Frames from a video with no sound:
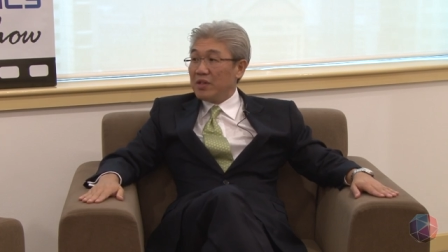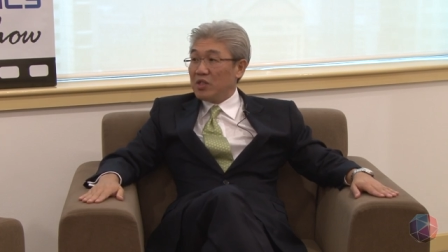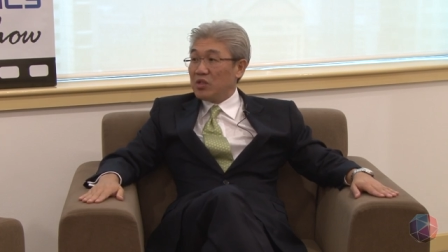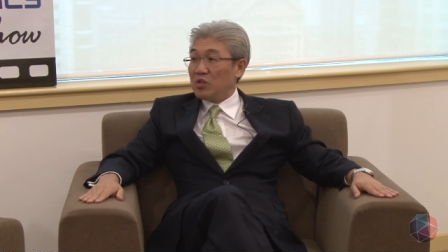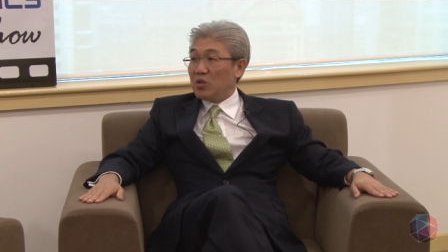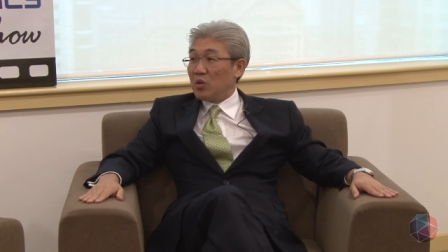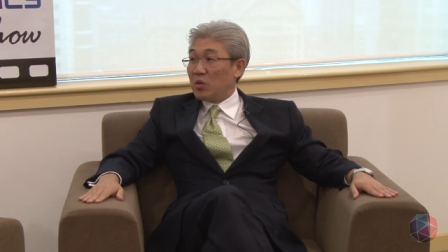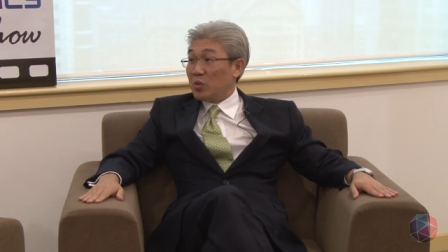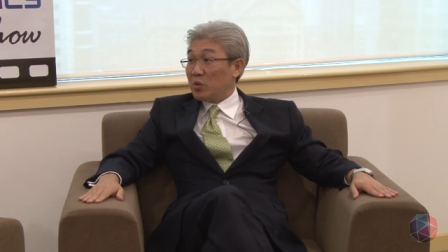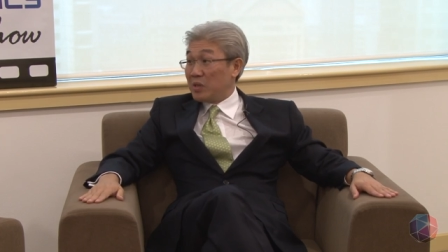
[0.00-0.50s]

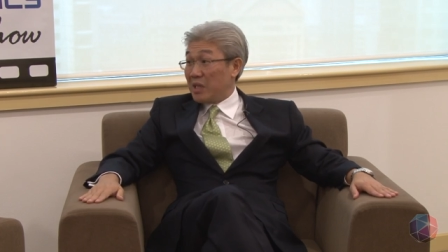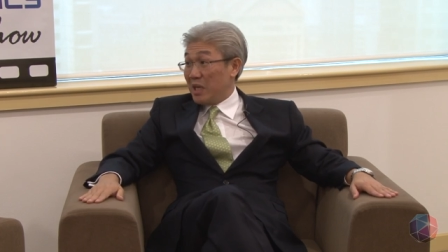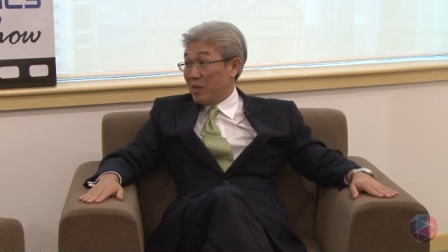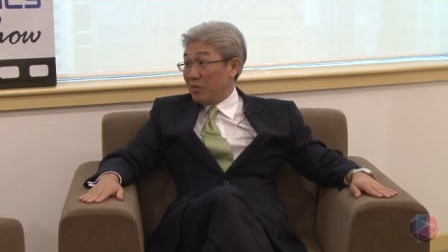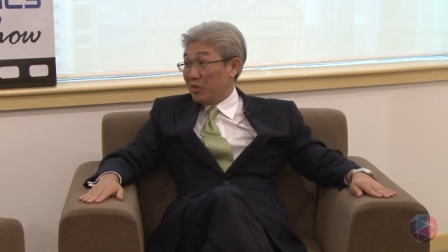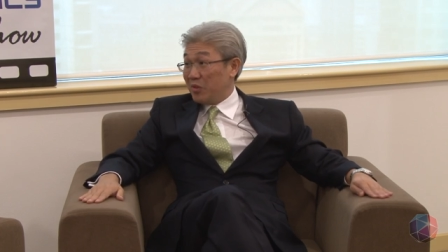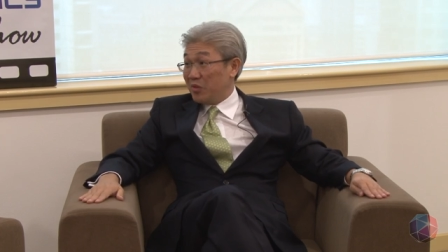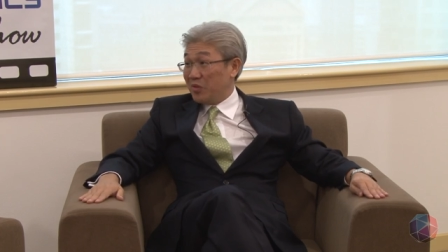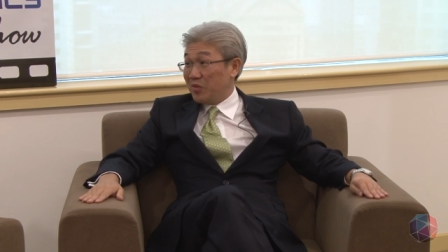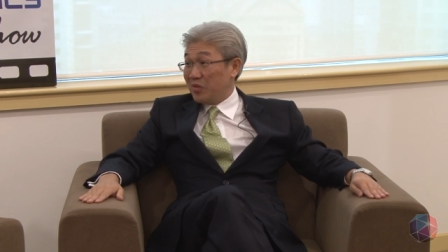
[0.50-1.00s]
fits all
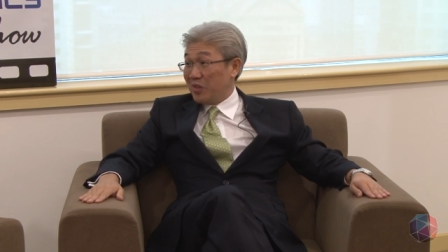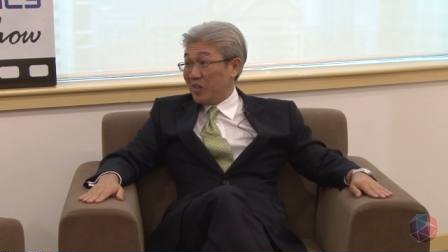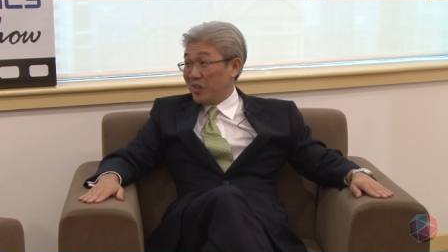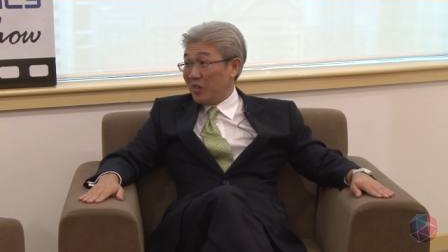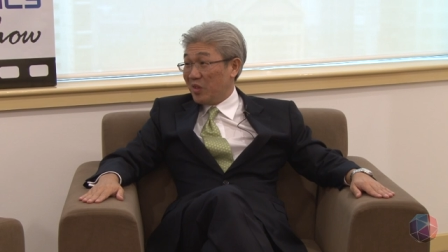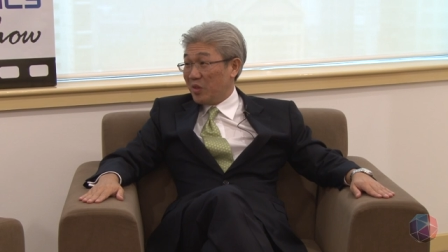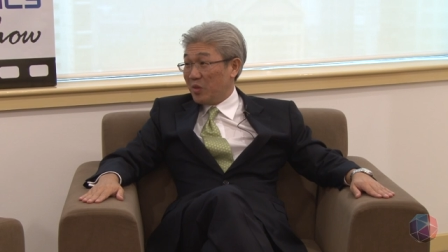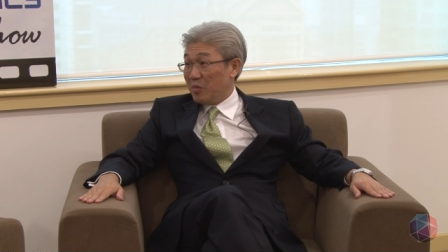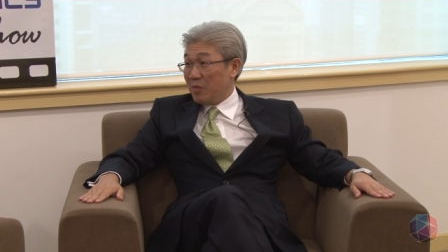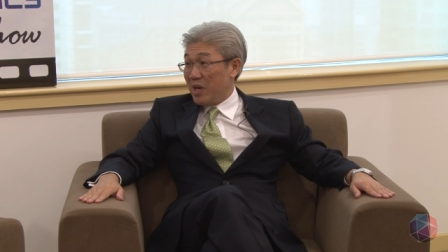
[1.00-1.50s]
type of you
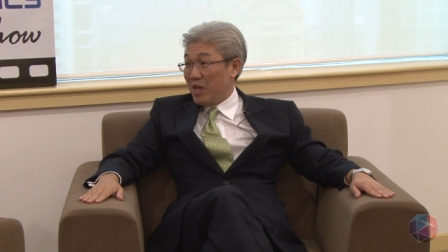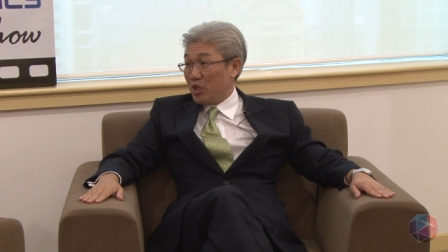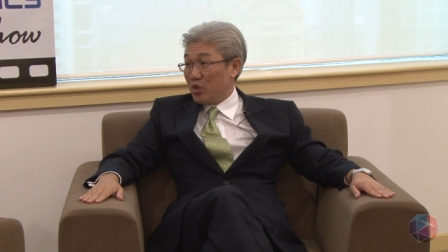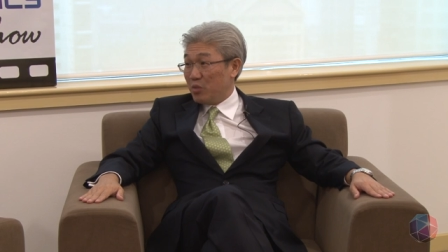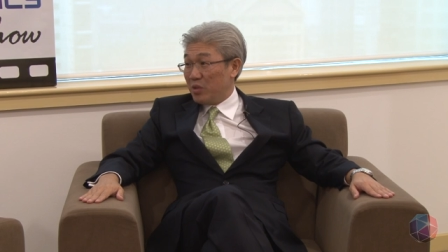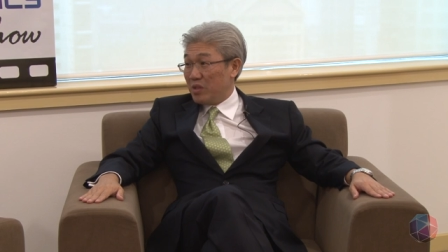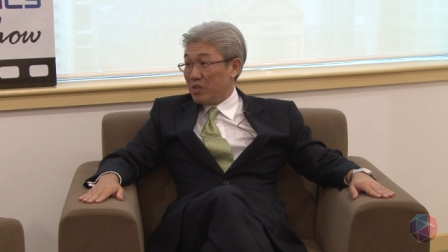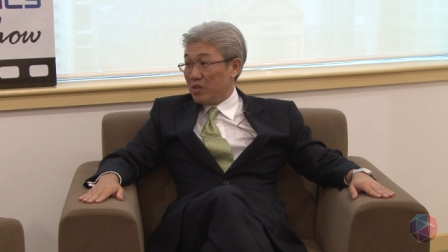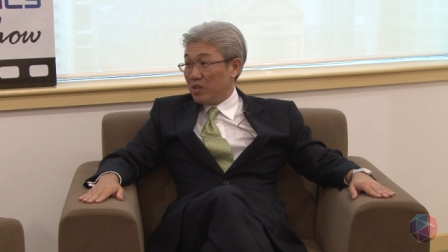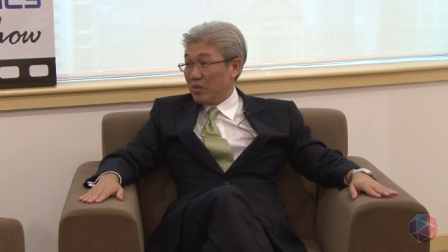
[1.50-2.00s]
know
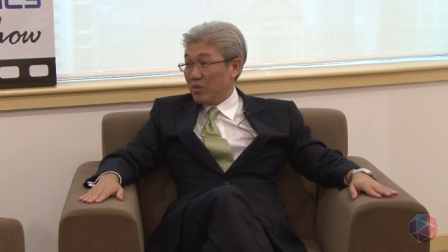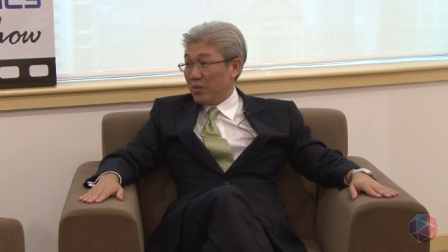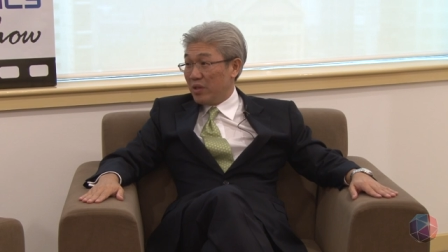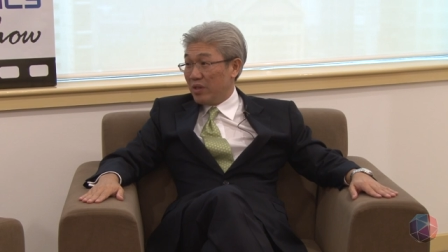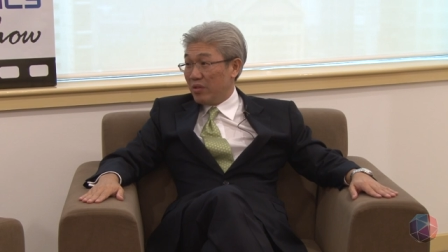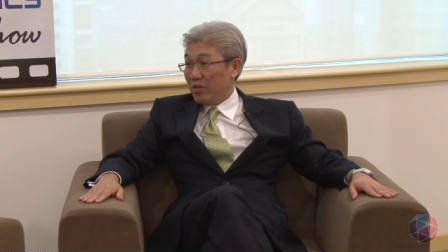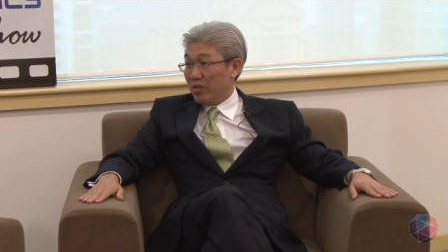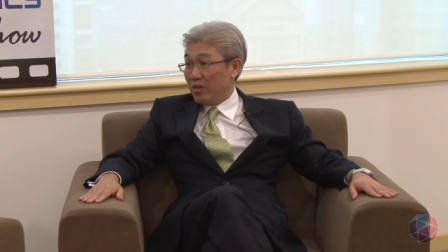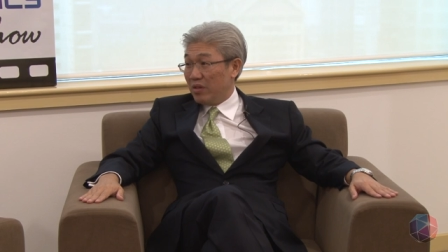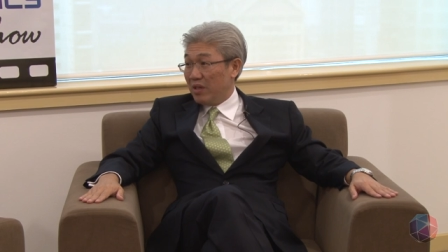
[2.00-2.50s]
management
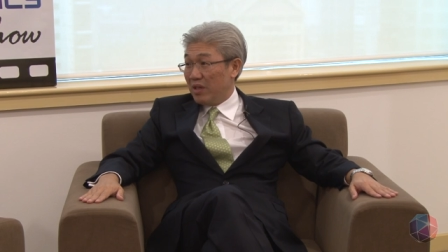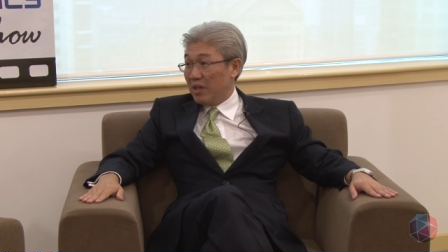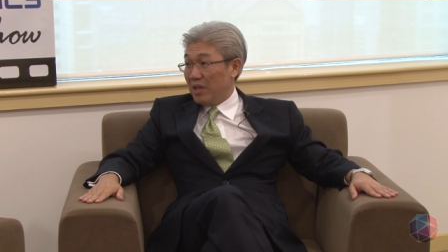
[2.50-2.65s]
situation.